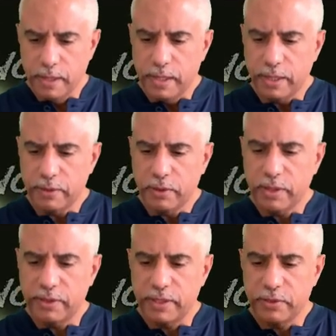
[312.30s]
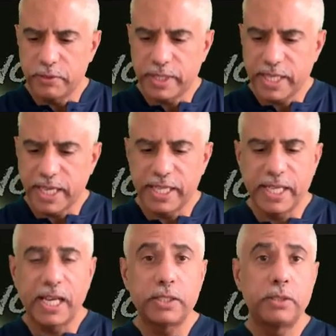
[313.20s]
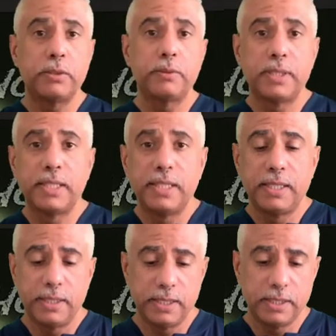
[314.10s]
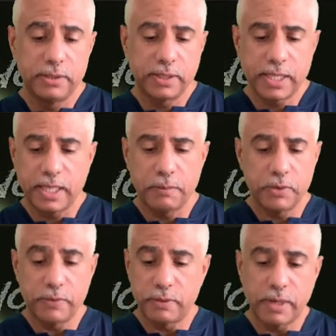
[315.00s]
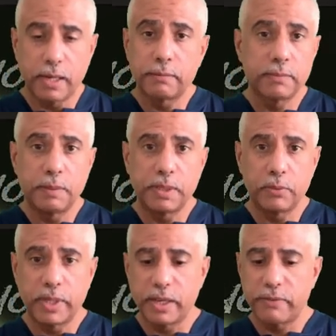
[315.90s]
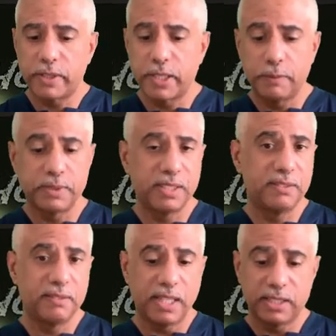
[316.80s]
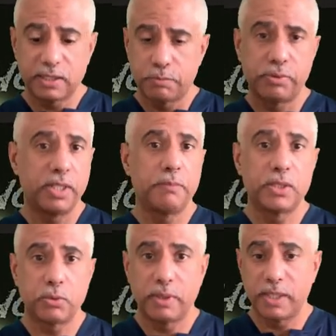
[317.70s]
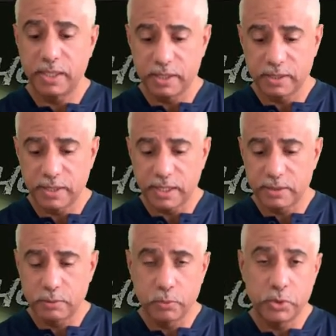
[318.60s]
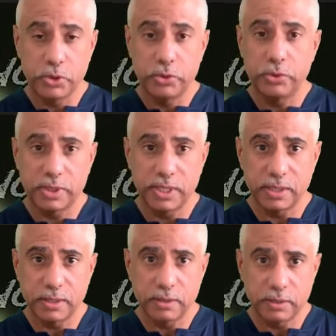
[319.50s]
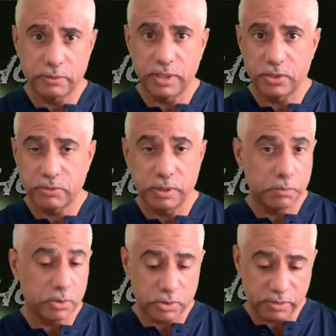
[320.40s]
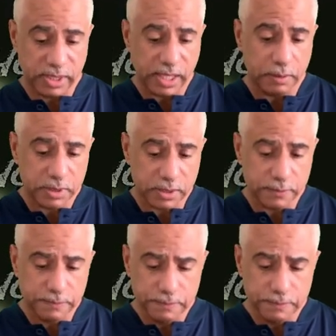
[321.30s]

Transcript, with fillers: Now the only thing you cannot do is you cannot move it around. I mean, wherever it comes in, that's pretty much where it is, and that's when you're using the green screen, blue screen option.